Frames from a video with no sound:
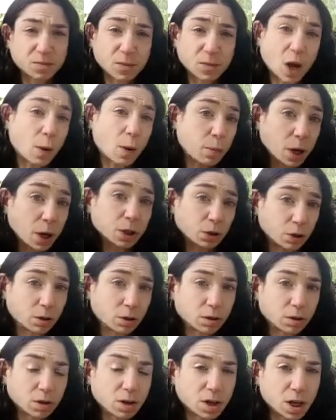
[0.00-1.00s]

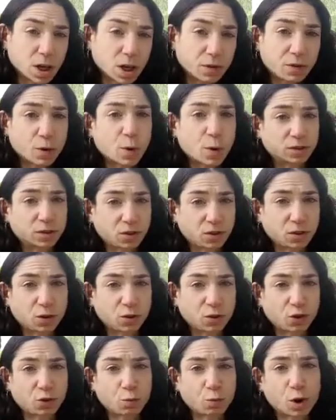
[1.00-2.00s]
butter, if you want to
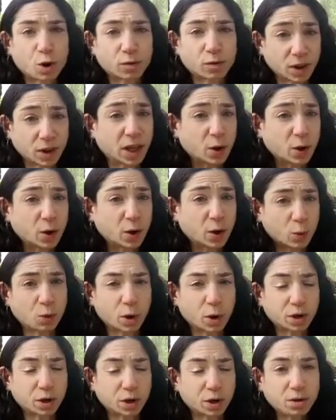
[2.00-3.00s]
use more of a liquid
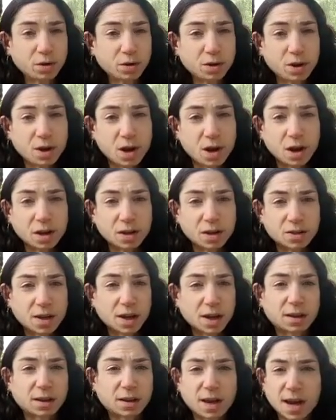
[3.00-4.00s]
oil
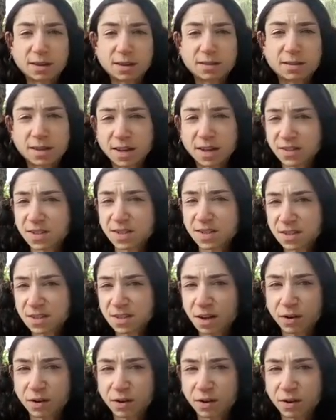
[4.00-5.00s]
that can't
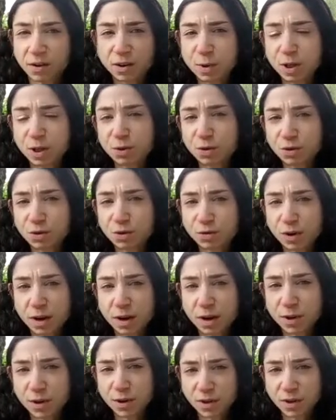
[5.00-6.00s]
necessarily be used
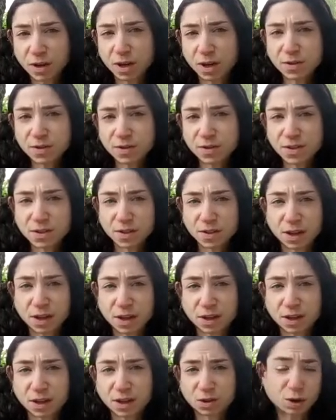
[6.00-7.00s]
for everything else,
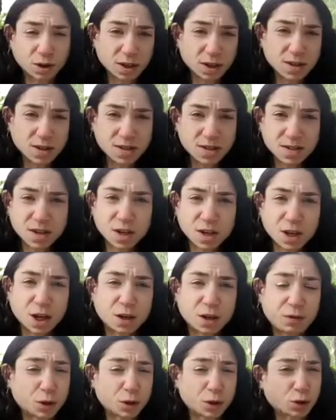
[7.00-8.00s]
like cookies,
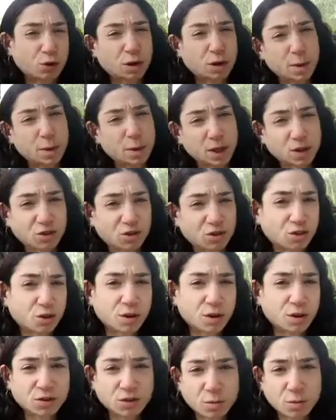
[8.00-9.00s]
if you're creaming the
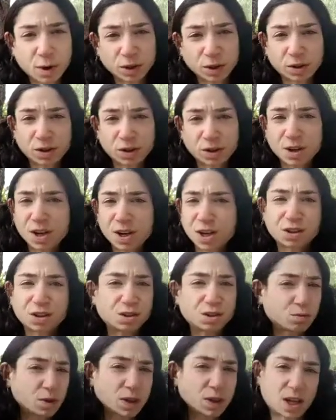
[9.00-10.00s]
sugar into butter,
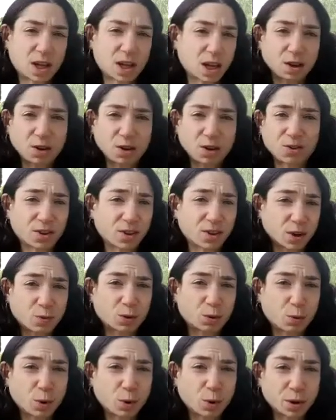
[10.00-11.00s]
you really can't use a
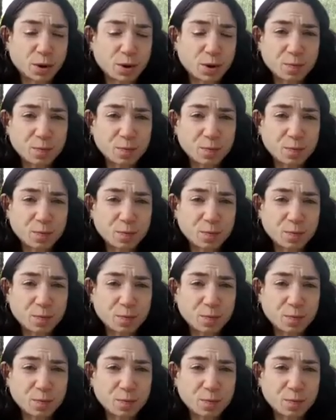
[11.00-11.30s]
liquid oil.